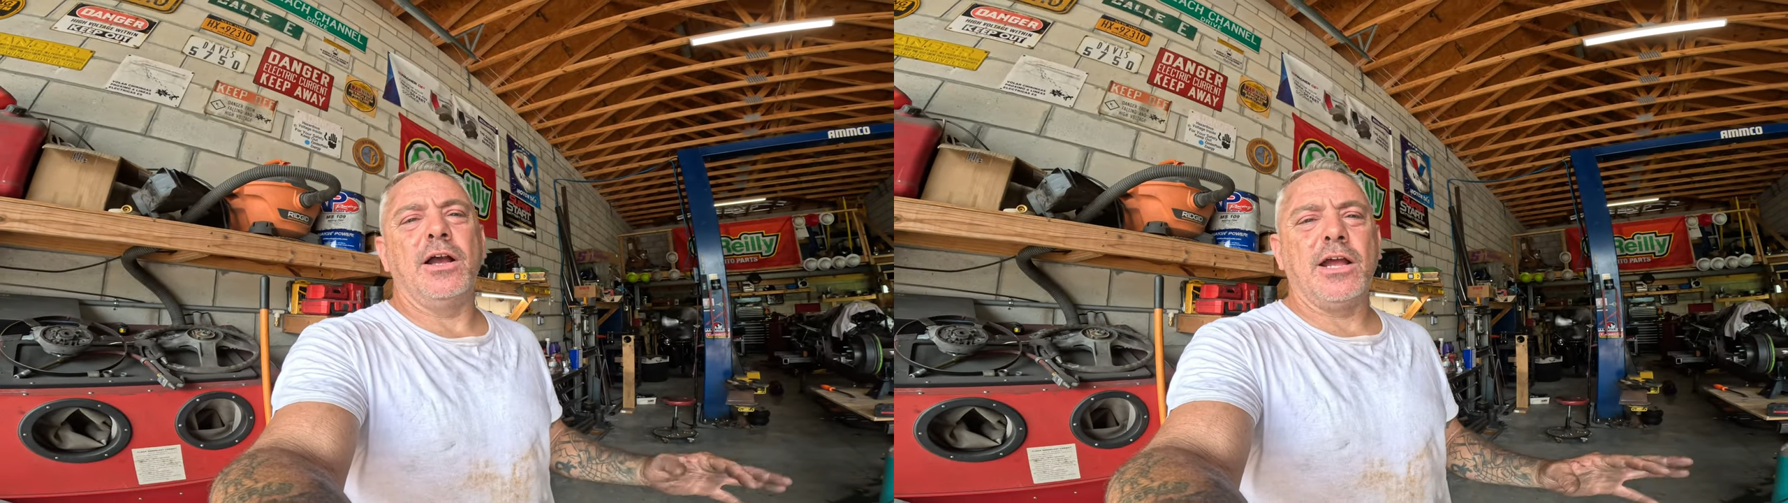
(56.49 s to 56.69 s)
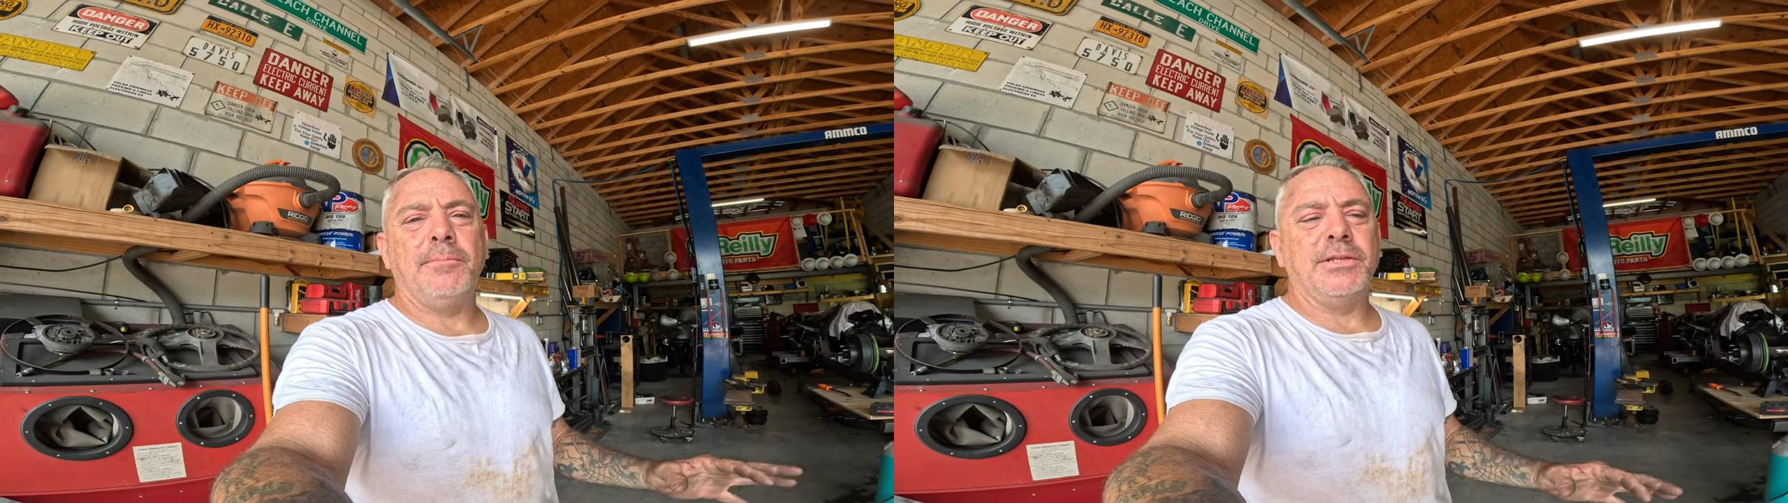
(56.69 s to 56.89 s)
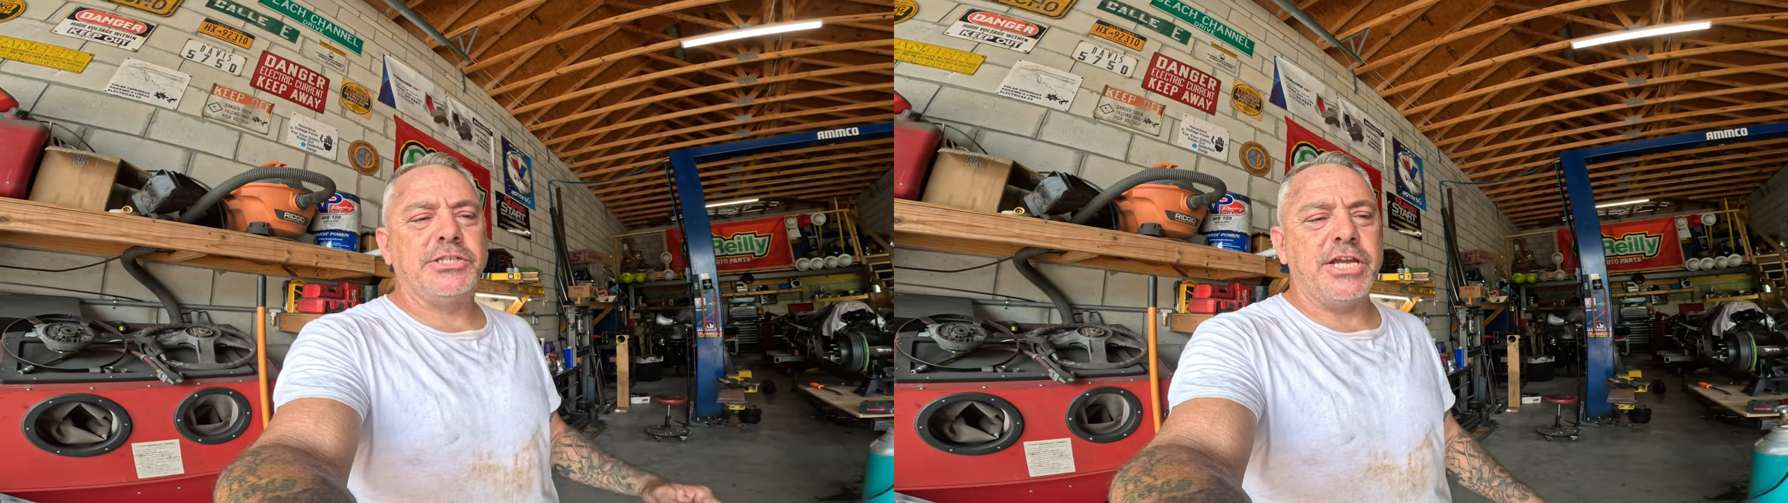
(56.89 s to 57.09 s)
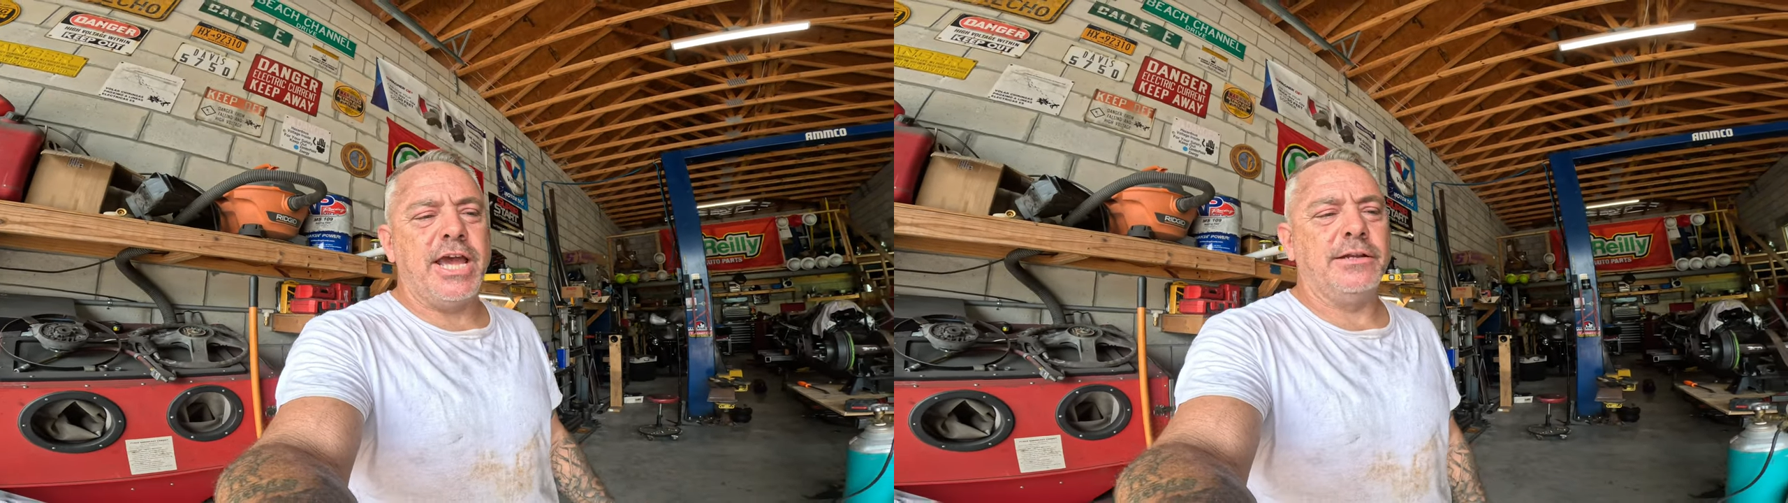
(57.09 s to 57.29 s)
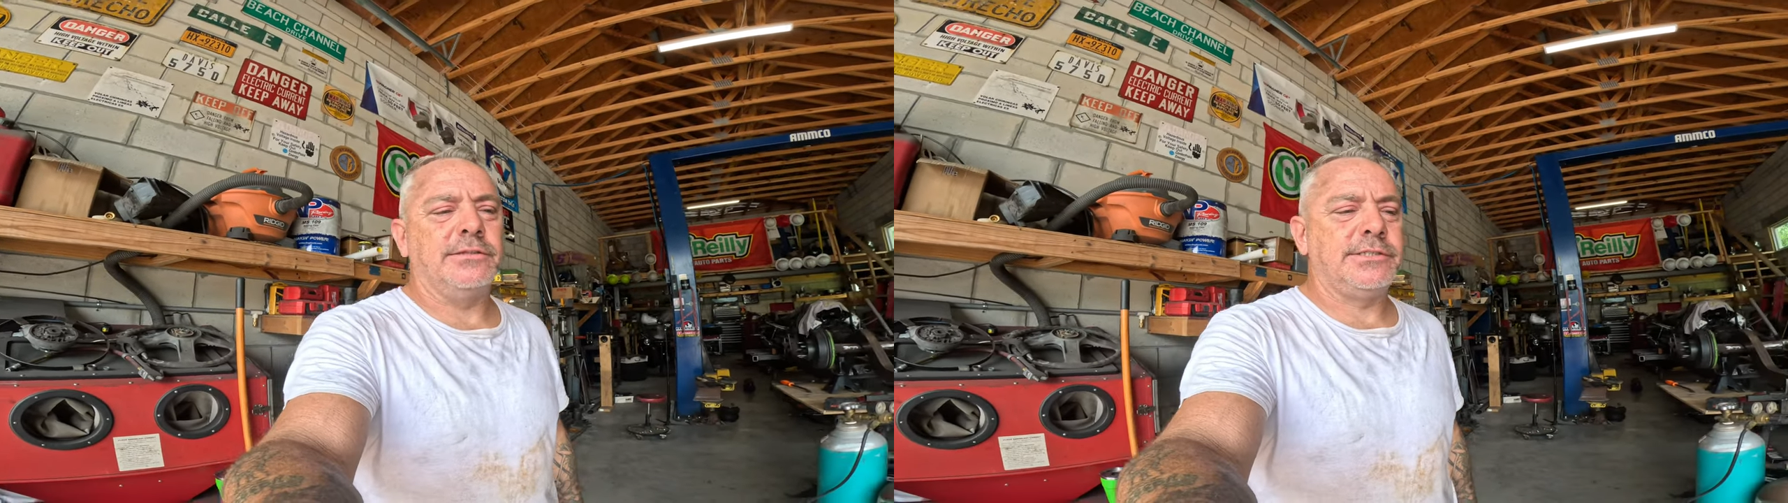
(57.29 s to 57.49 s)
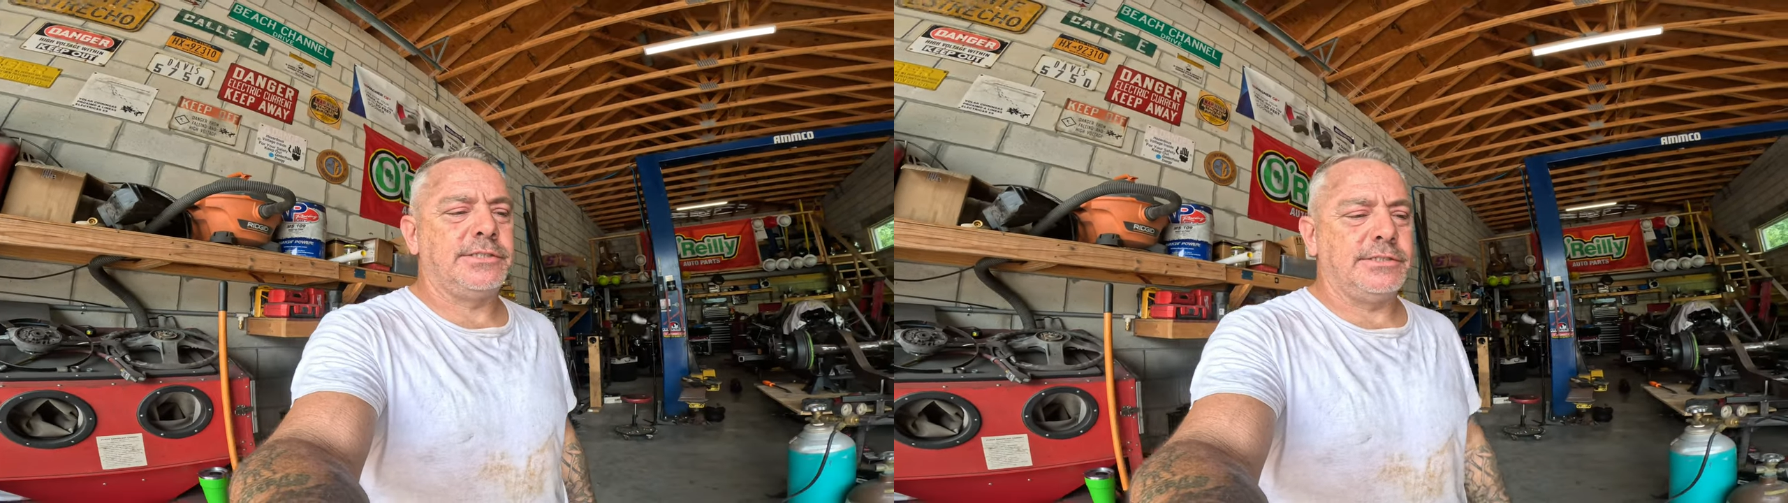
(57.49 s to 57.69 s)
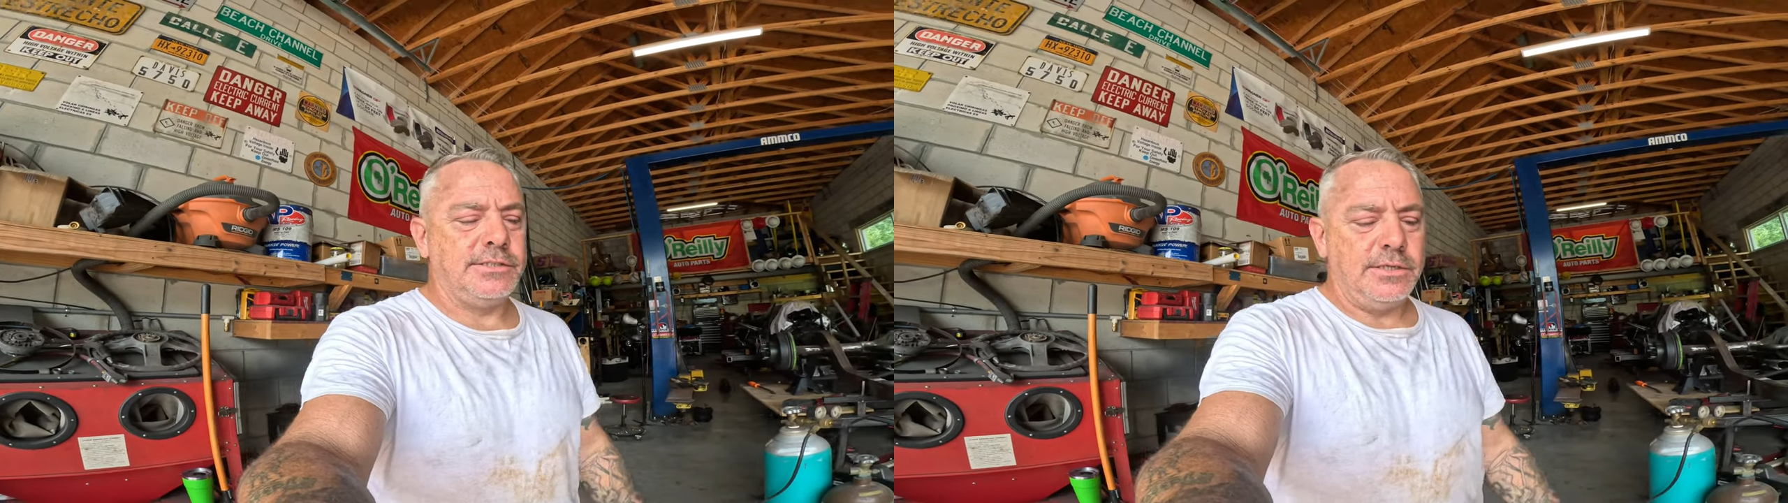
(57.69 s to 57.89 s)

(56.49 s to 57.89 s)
a couple of channels